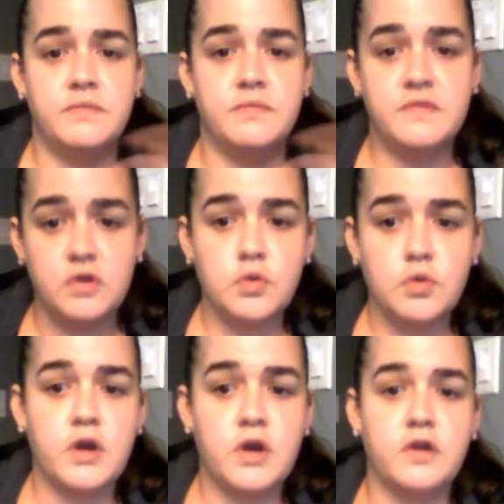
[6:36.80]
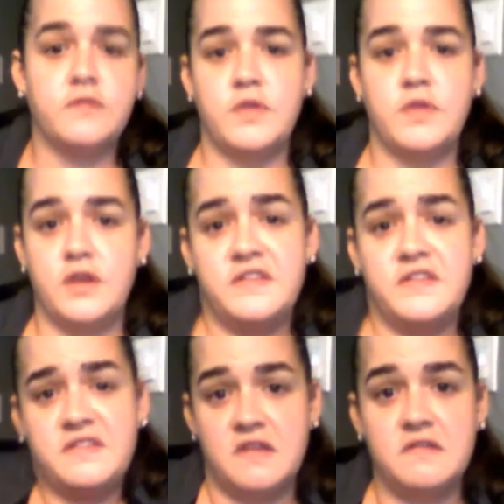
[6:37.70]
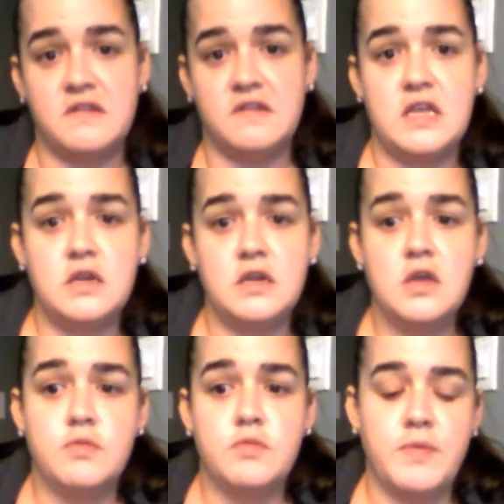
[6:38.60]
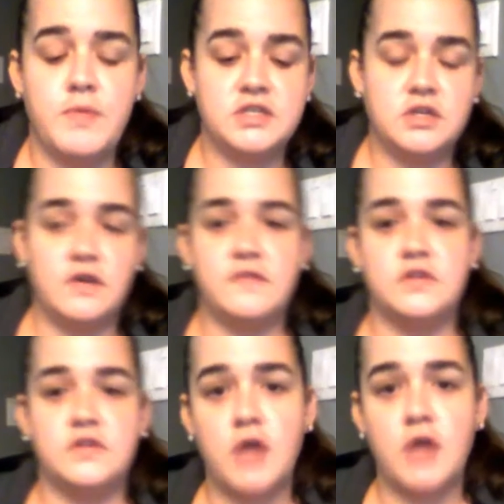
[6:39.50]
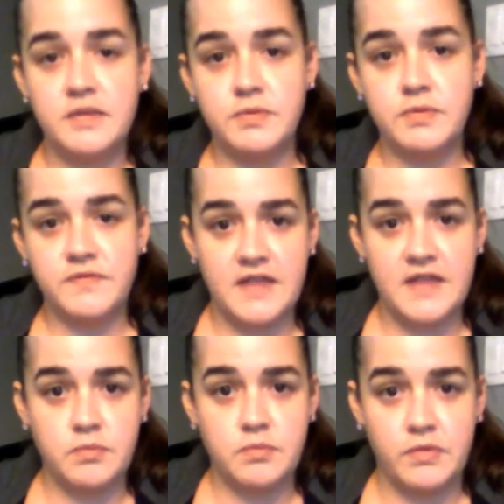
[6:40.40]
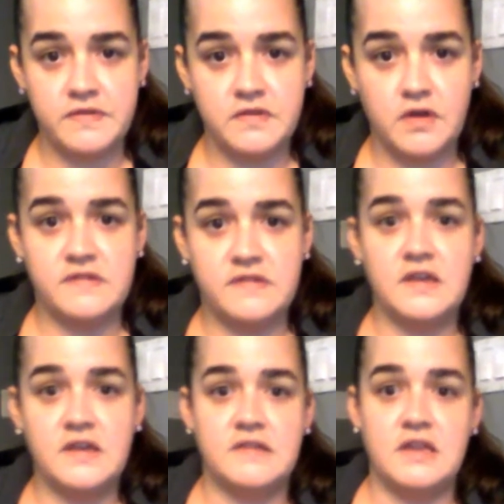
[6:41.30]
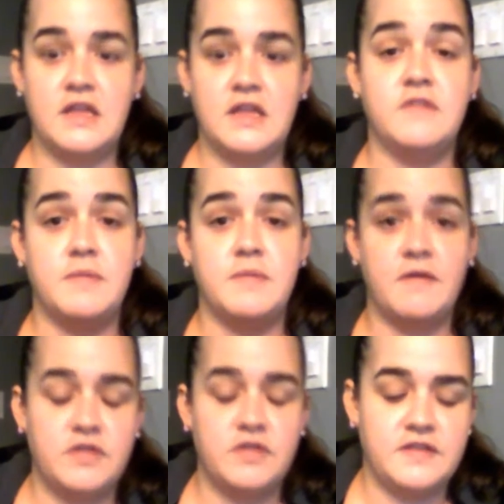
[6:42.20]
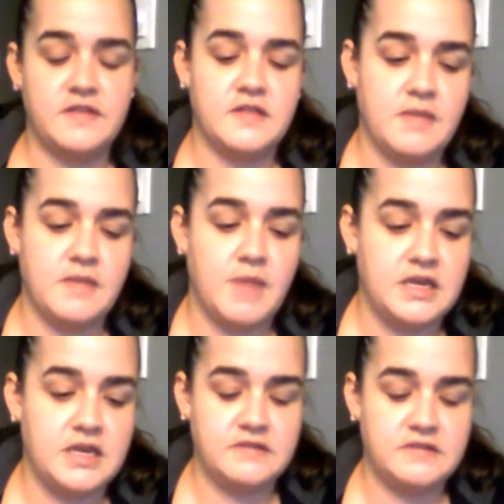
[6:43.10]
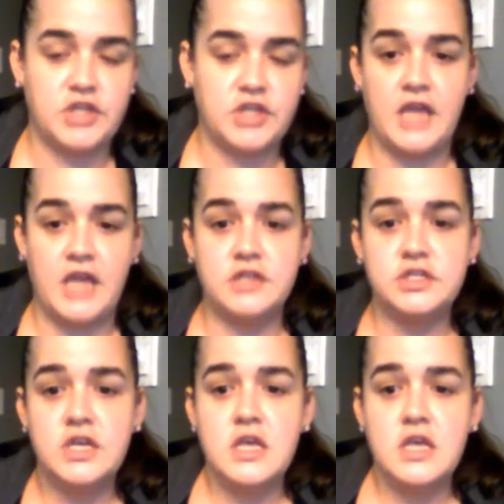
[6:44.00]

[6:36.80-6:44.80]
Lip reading: social workers, where they're assisting probationers and trying to provide them with services and give them everything that they might need to change.